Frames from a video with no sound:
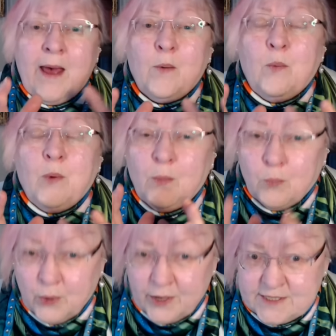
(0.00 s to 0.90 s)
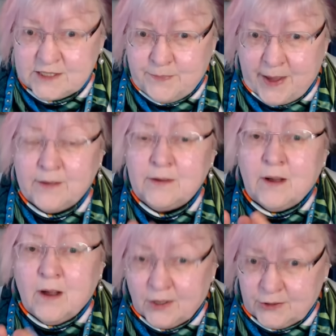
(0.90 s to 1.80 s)
at what we spend
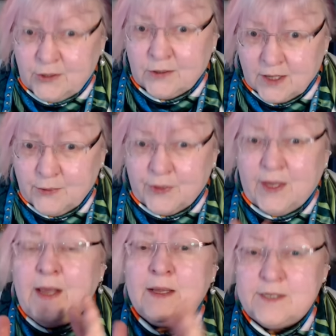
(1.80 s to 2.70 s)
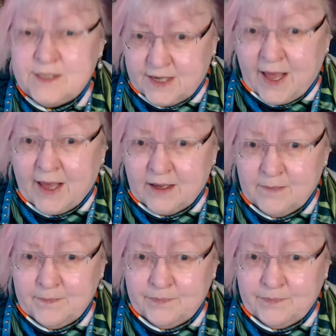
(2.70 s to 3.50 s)
on clothing today,